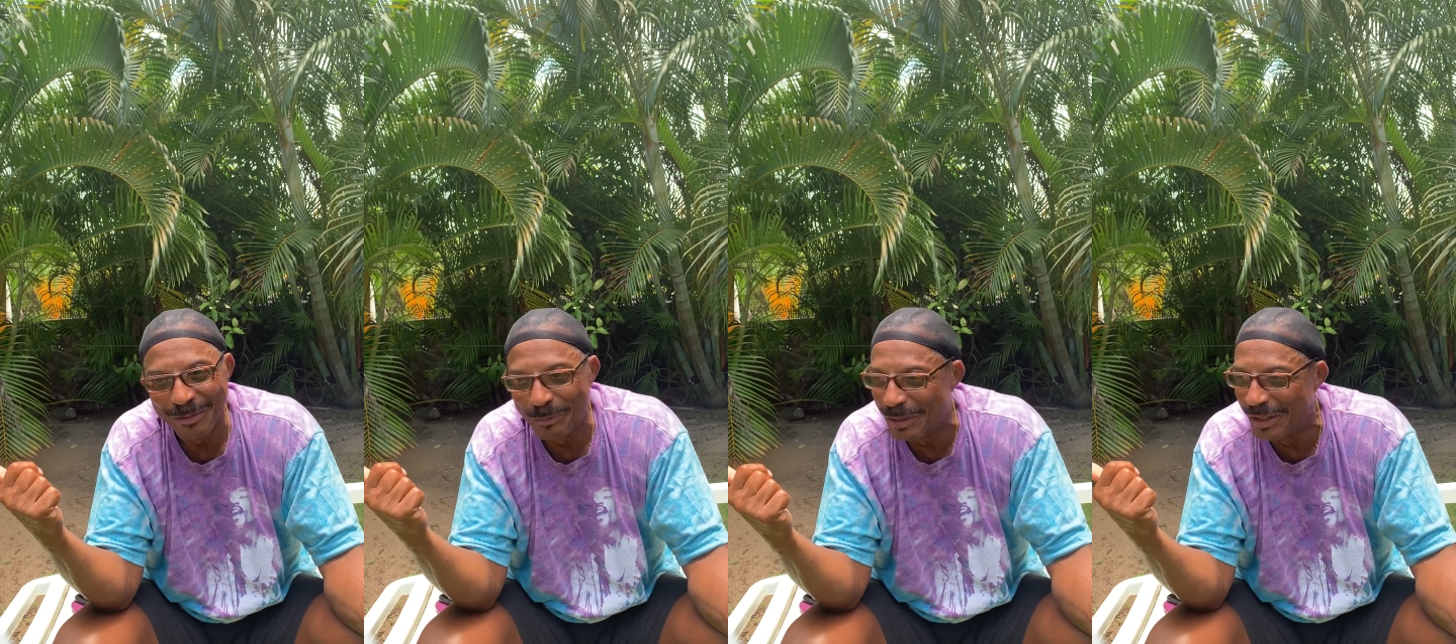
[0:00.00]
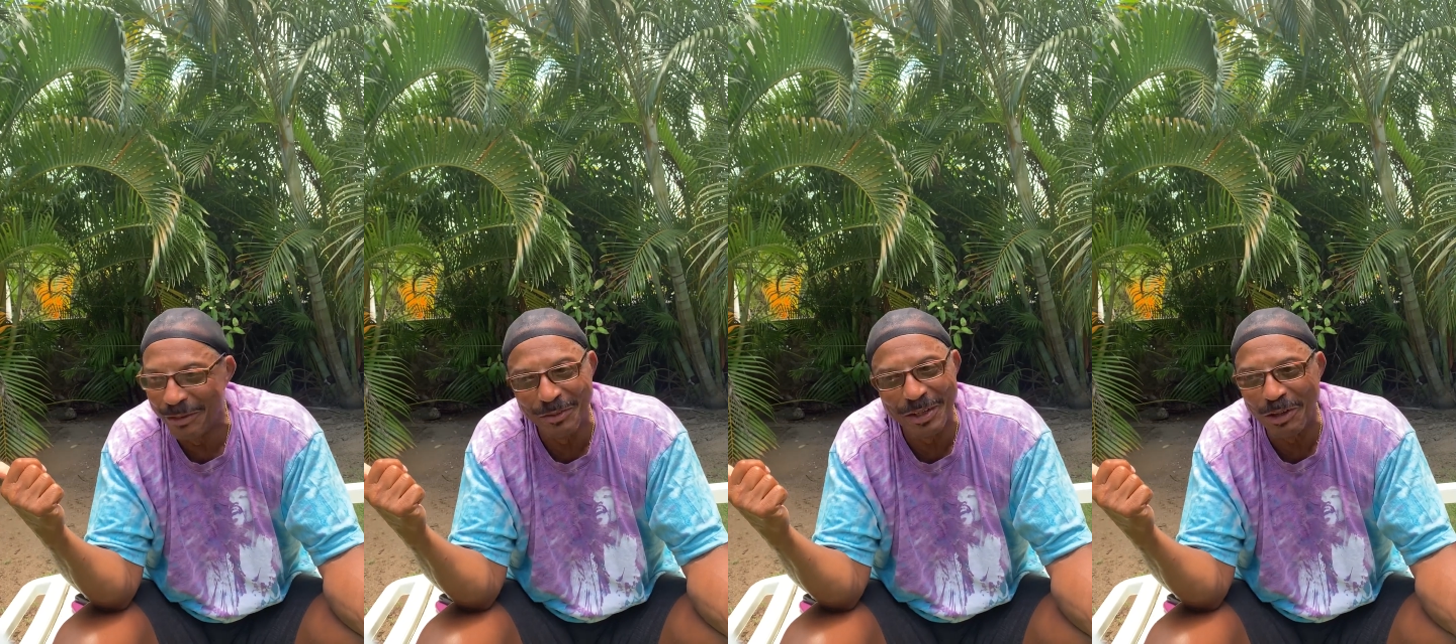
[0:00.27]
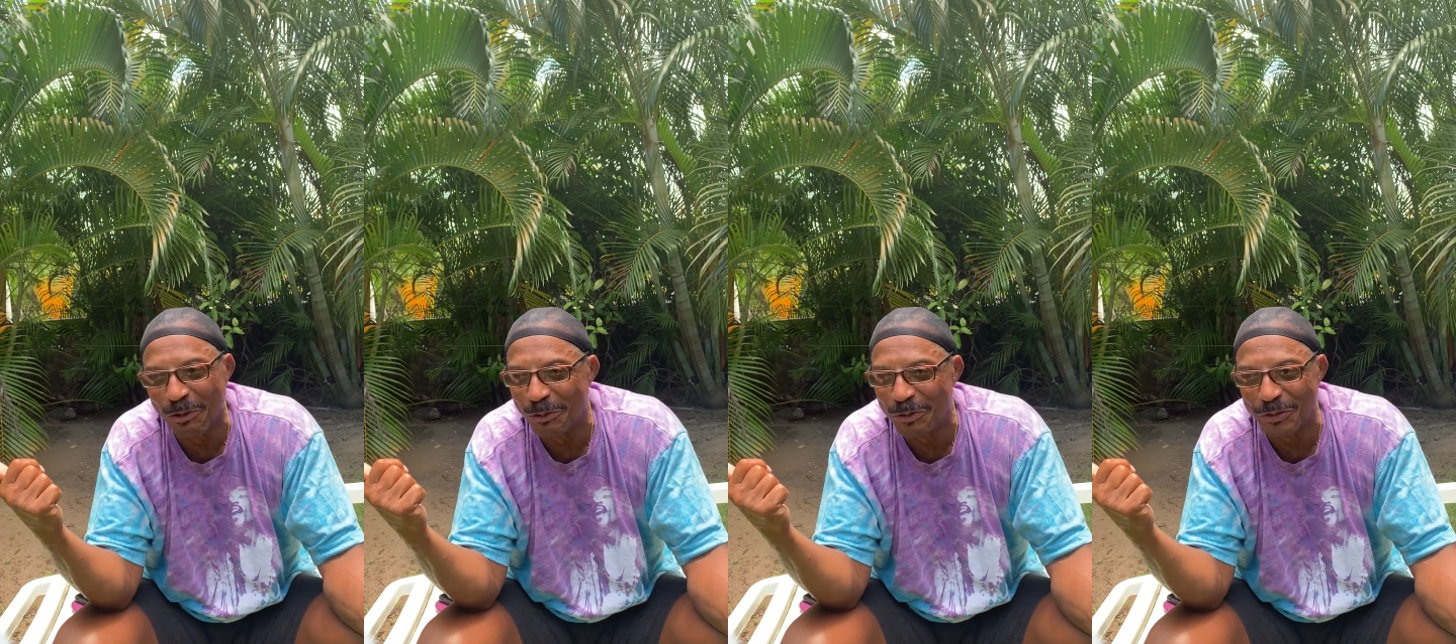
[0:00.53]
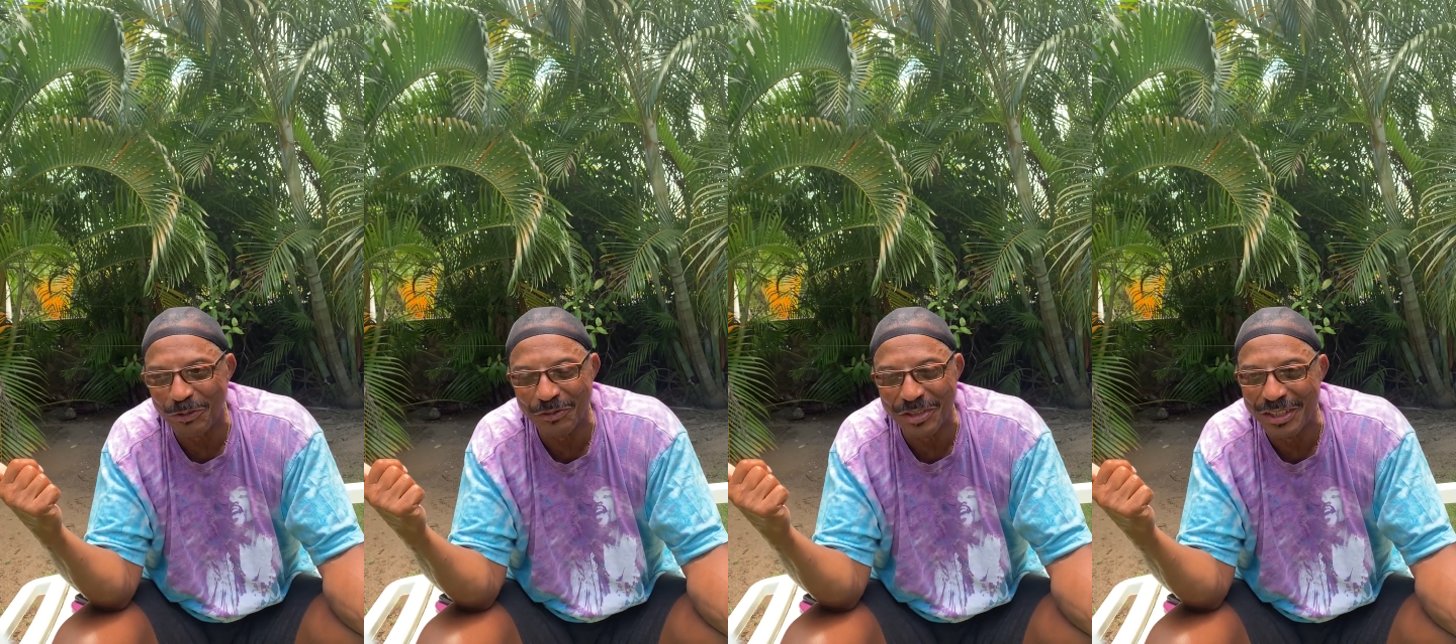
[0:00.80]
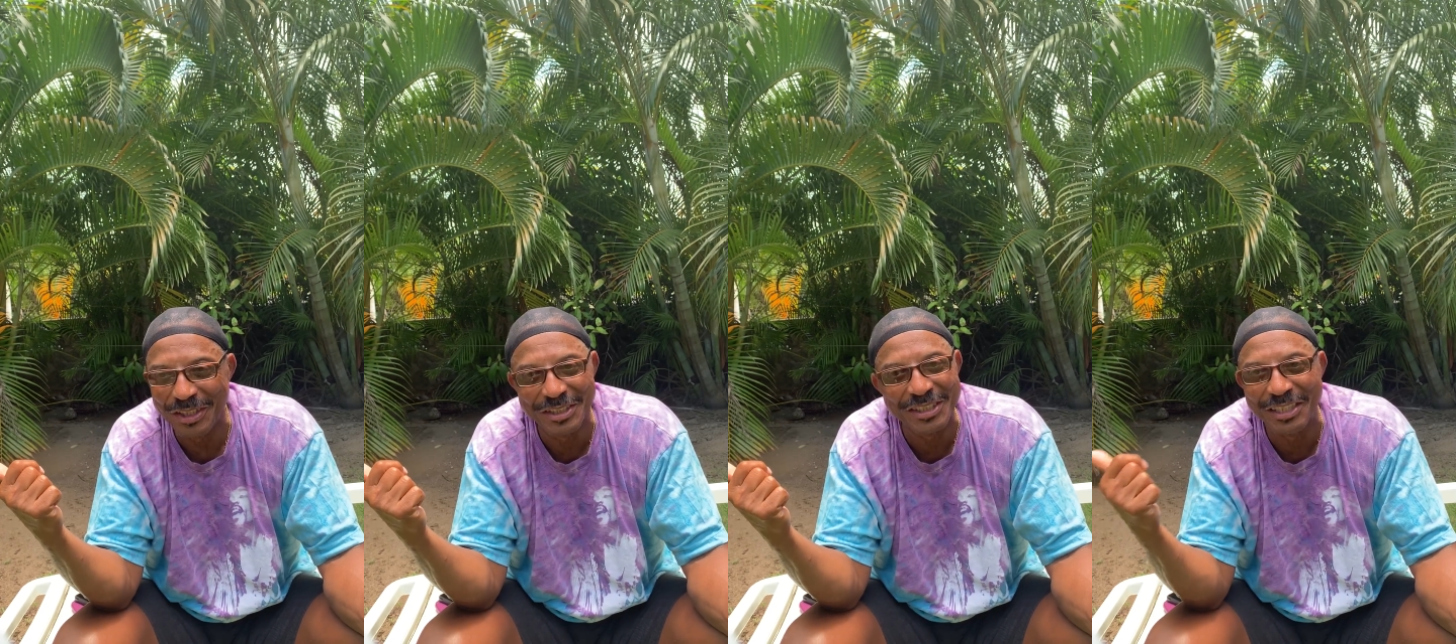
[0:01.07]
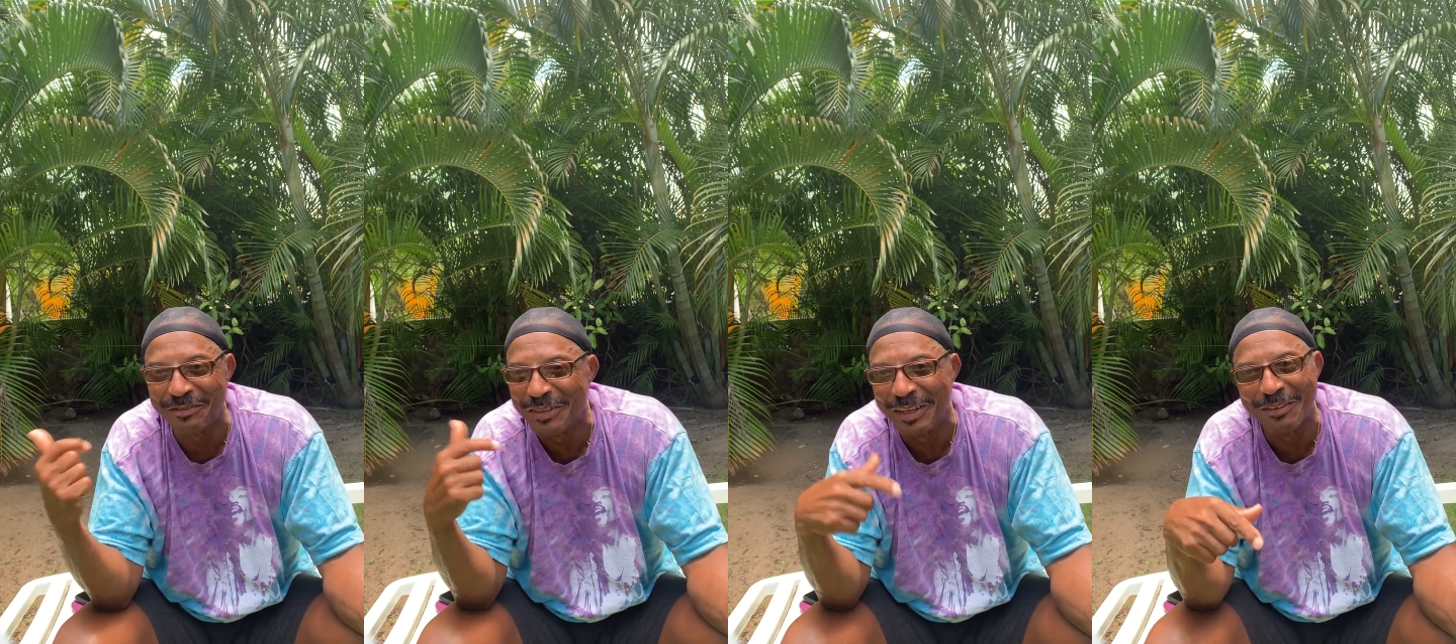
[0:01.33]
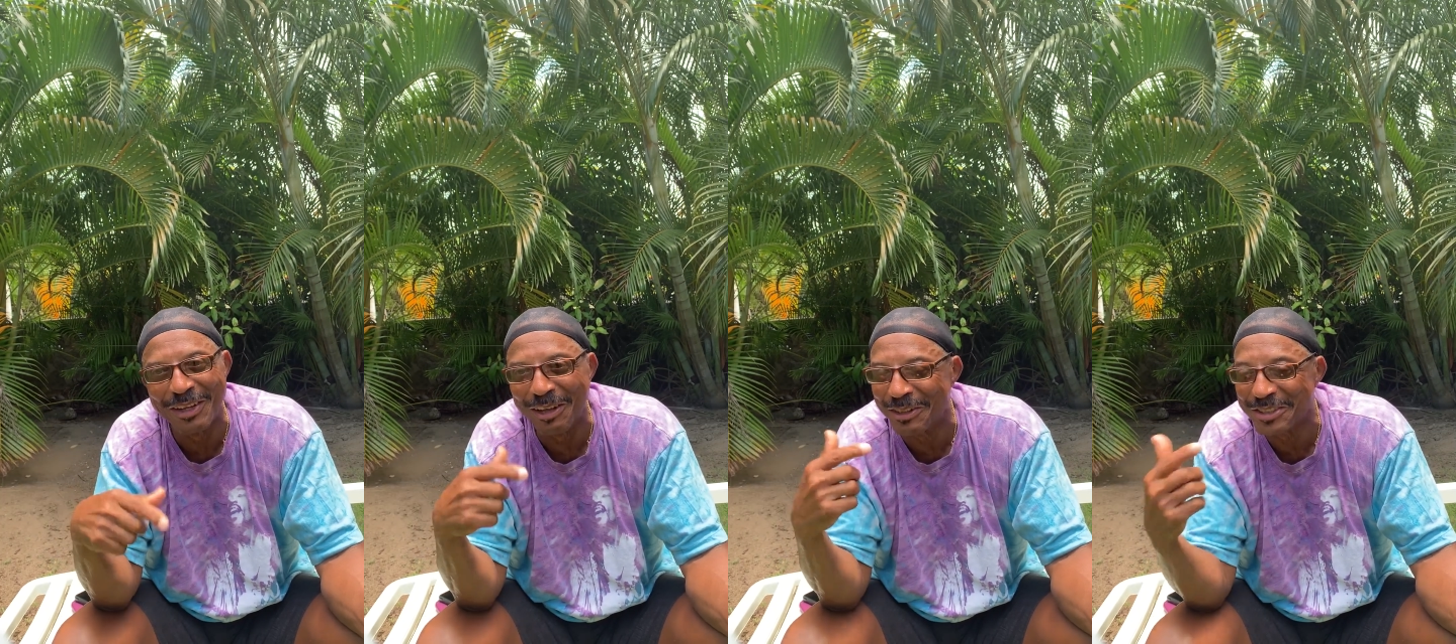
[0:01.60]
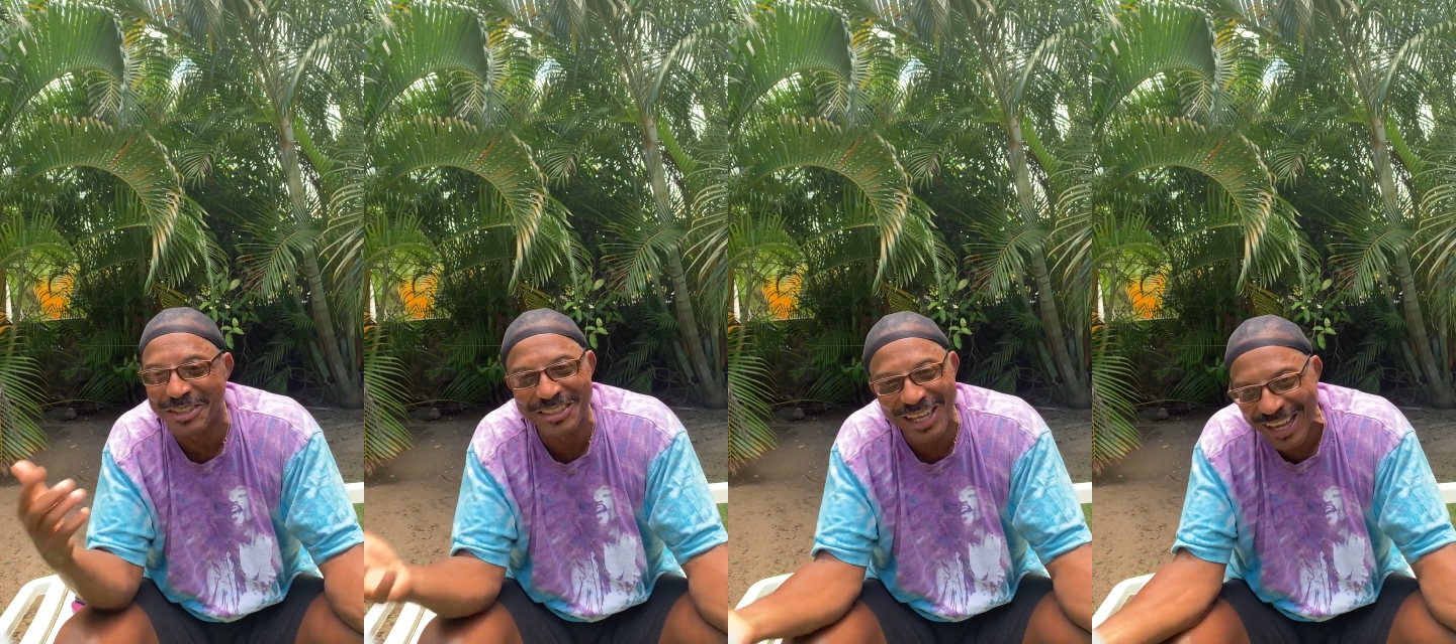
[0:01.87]
Been living there over 50 years, have never
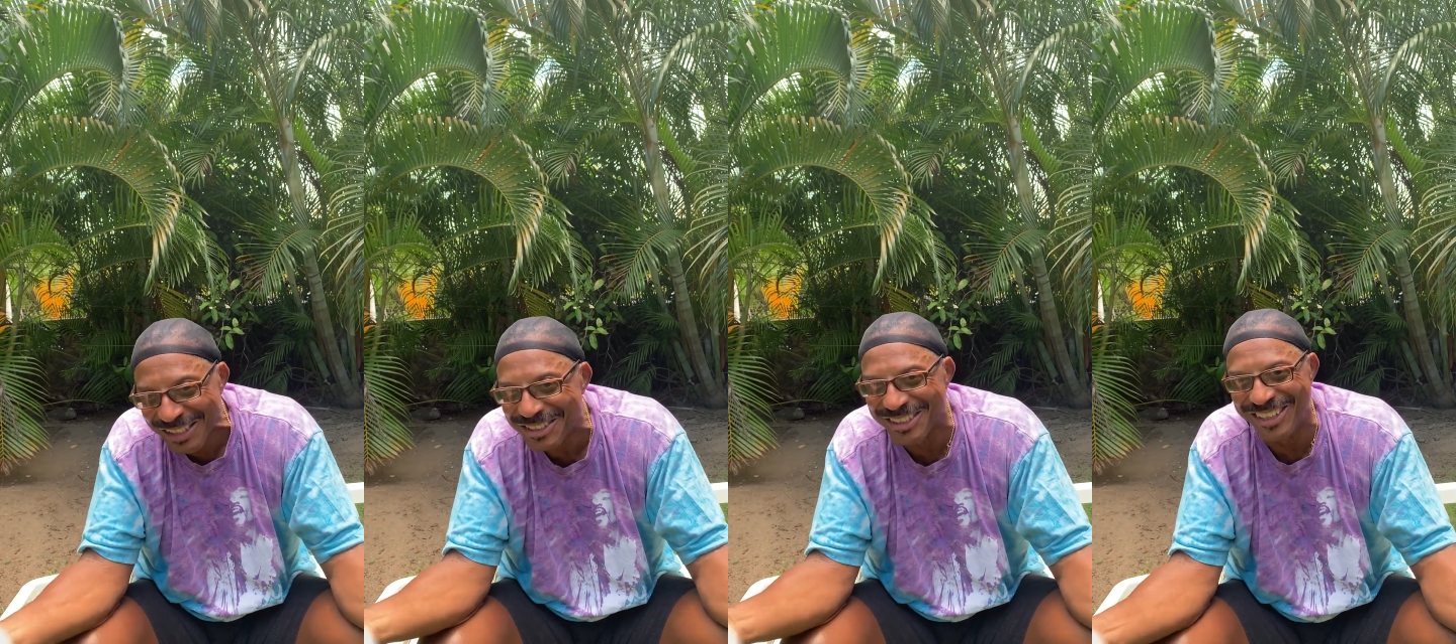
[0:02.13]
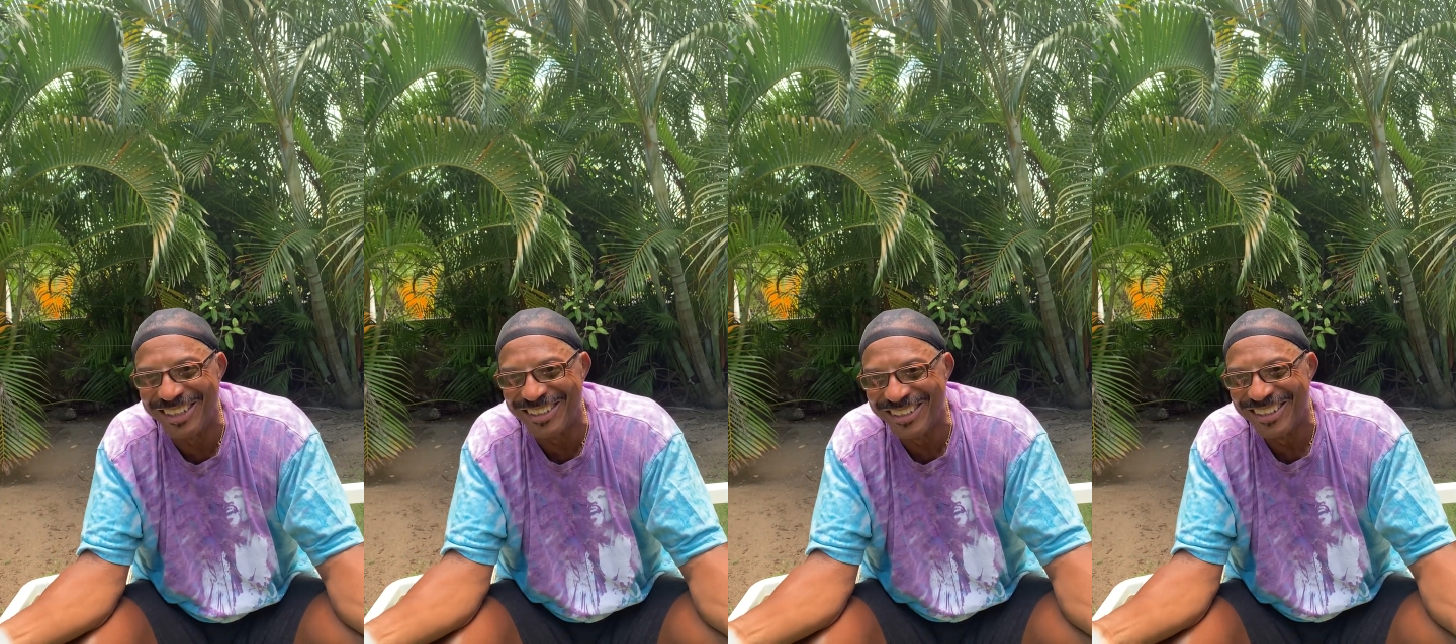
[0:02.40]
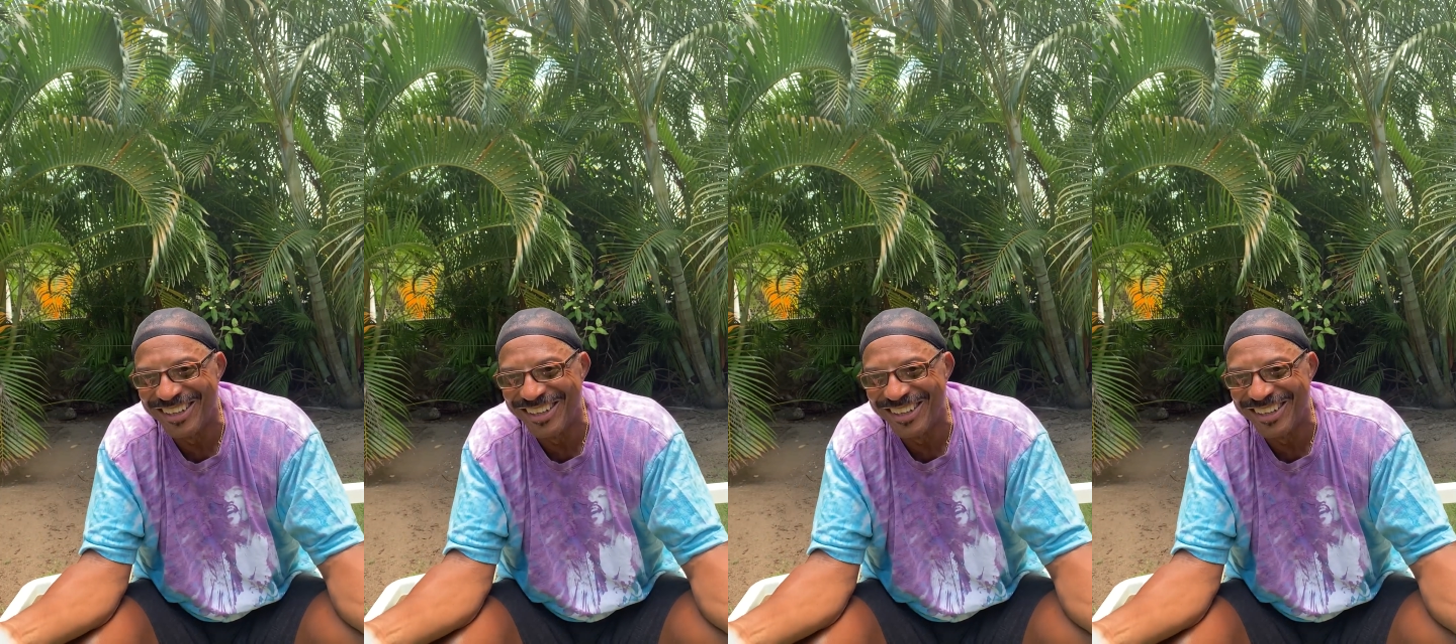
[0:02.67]
lost his accent.